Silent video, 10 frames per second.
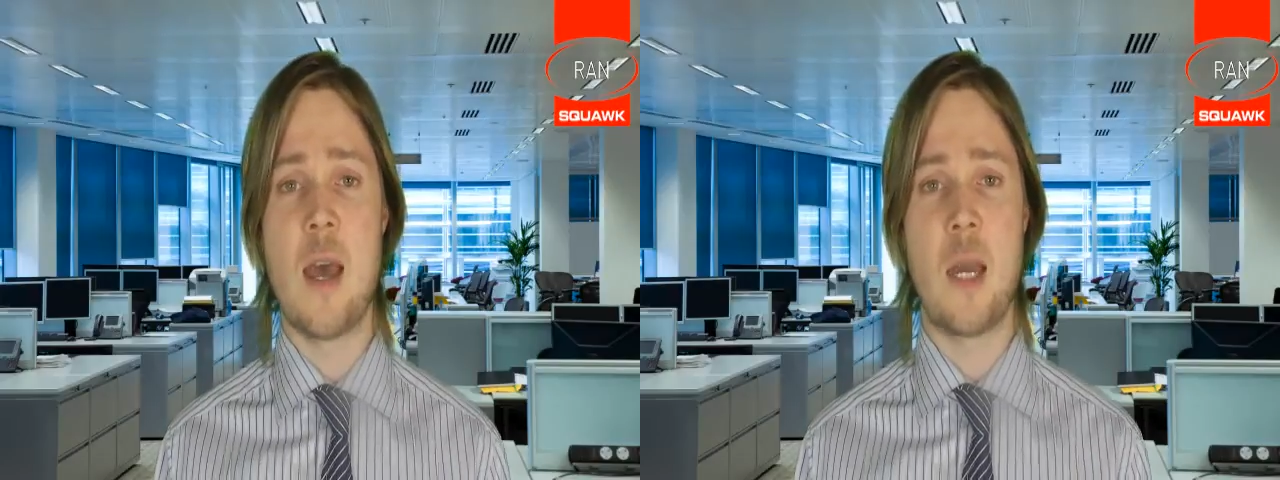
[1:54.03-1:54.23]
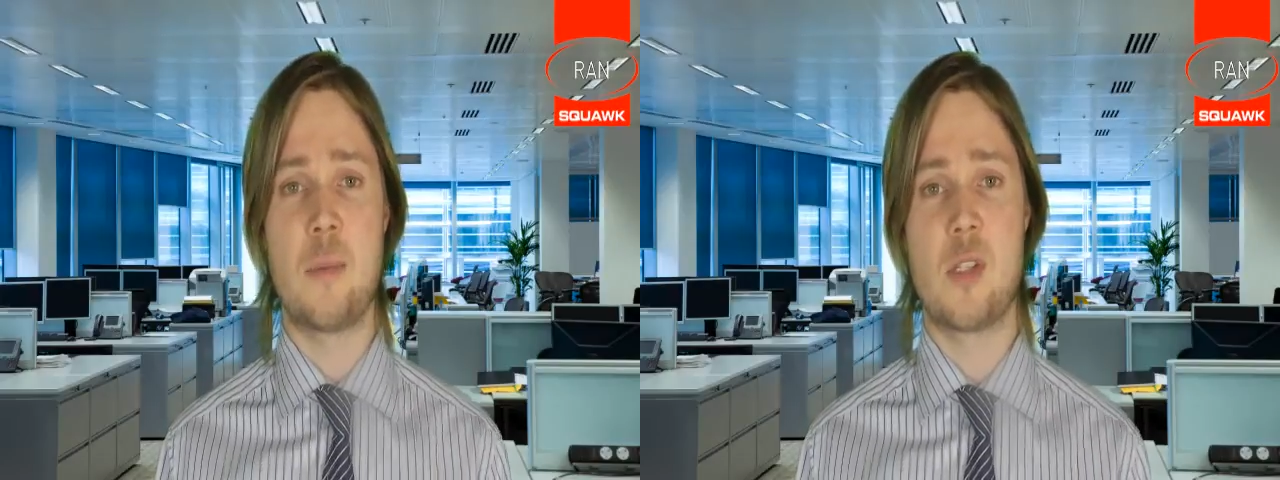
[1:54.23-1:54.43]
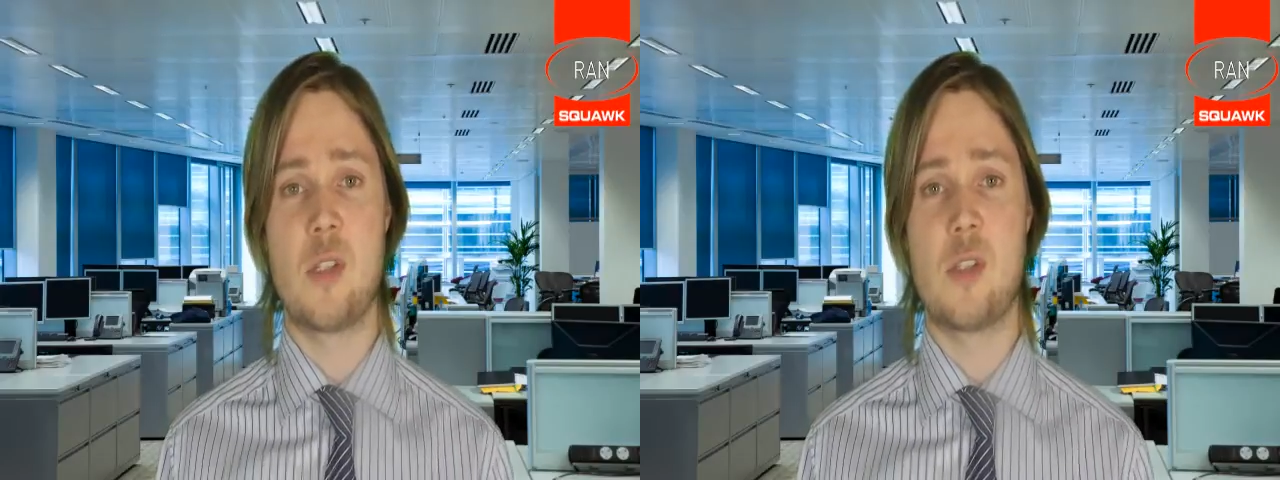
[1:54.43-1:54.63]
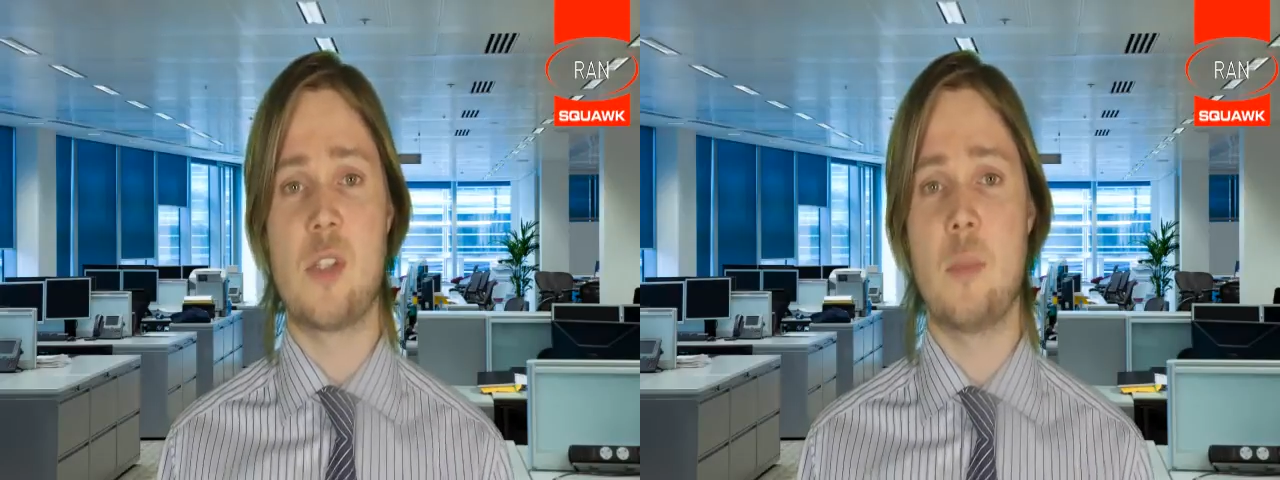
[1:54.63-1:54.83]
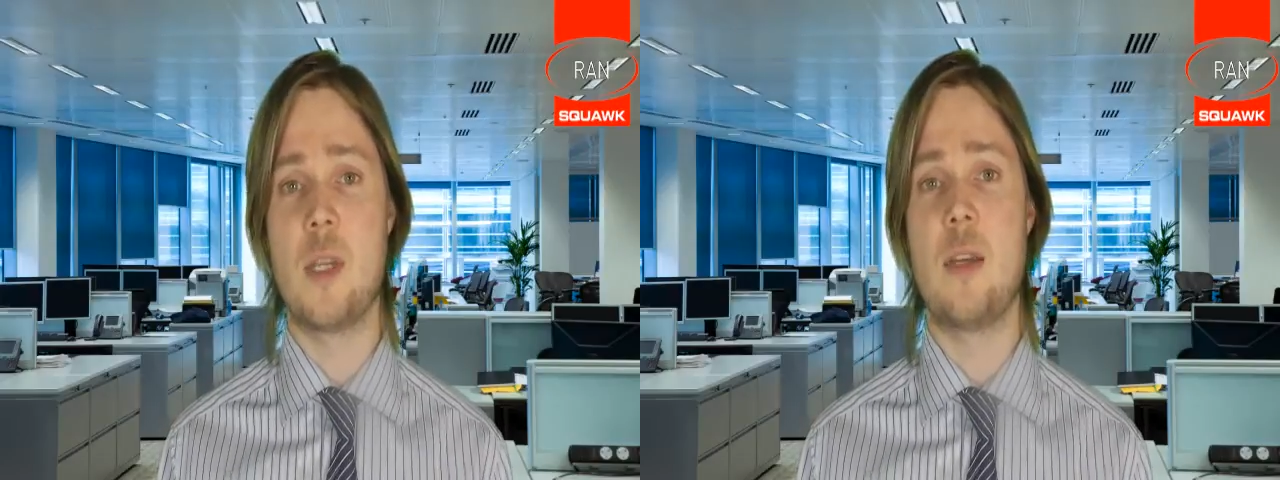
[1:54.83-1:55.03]
Amazon
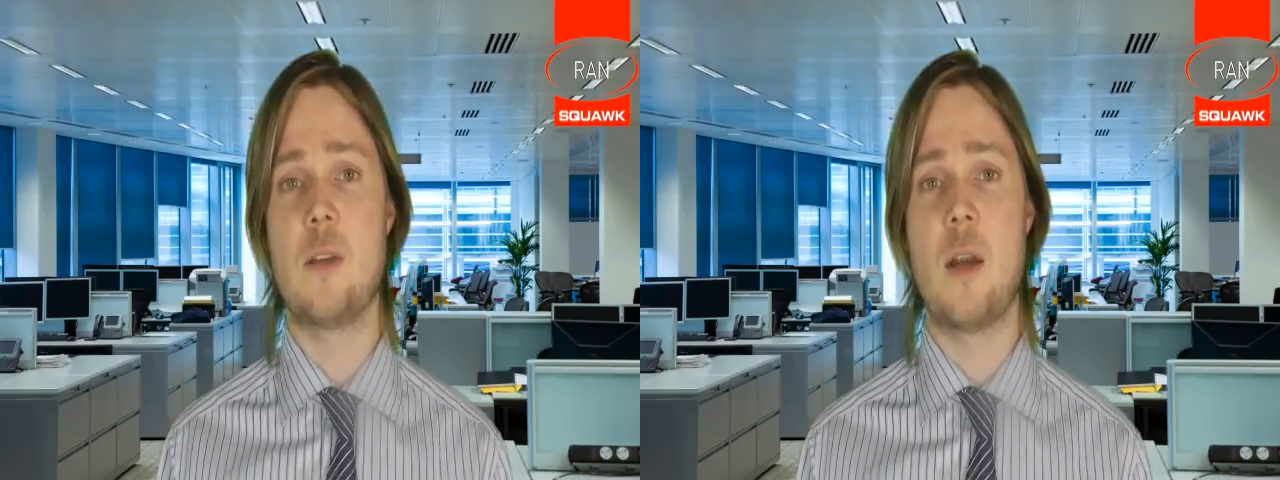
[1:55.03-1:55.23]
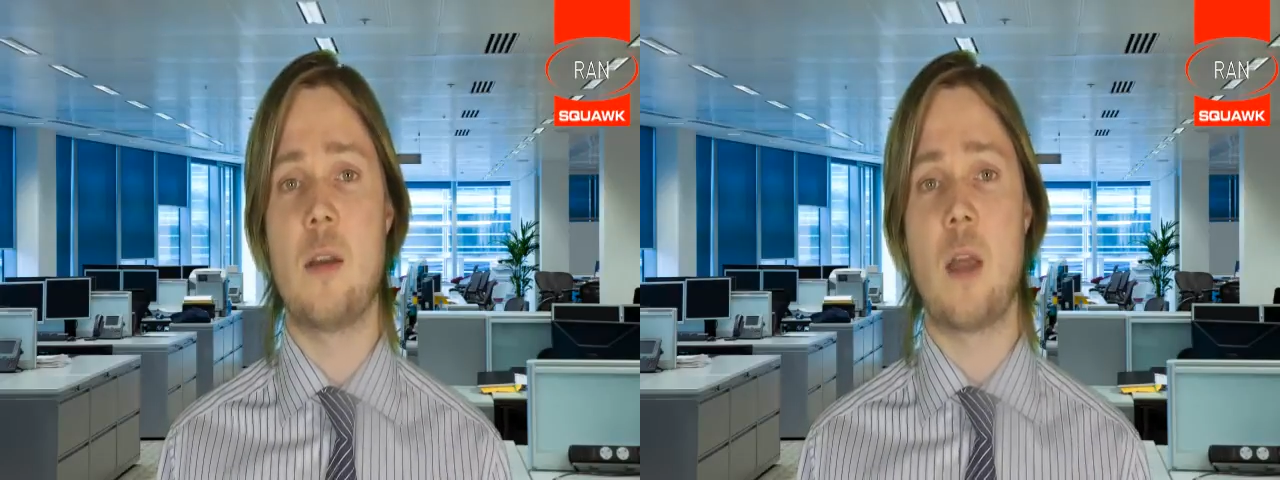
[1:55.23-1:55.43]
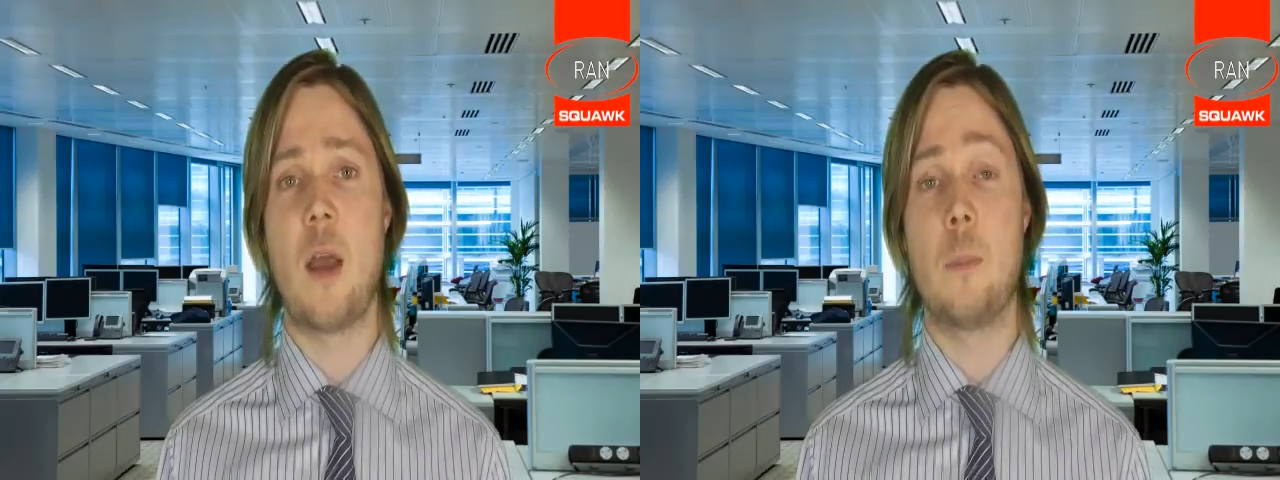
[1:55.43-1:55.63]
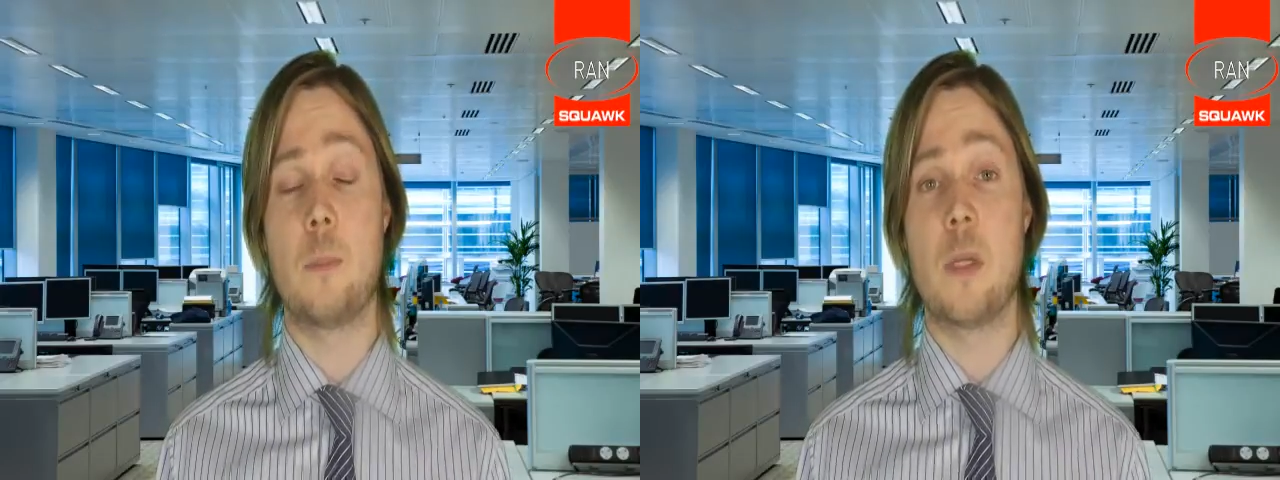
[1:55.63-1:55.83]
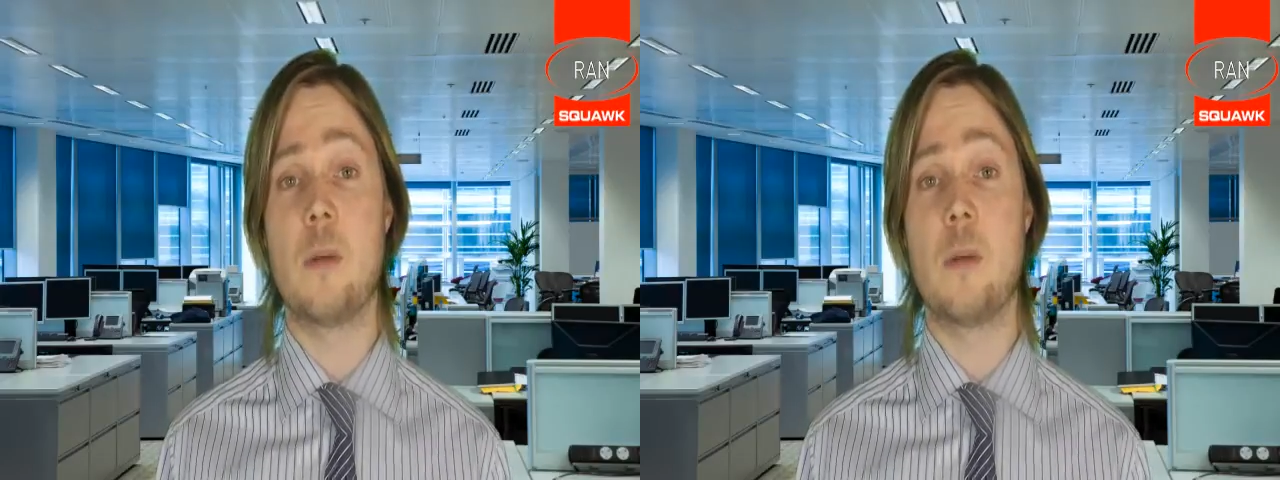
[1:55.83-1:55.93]
similarly around up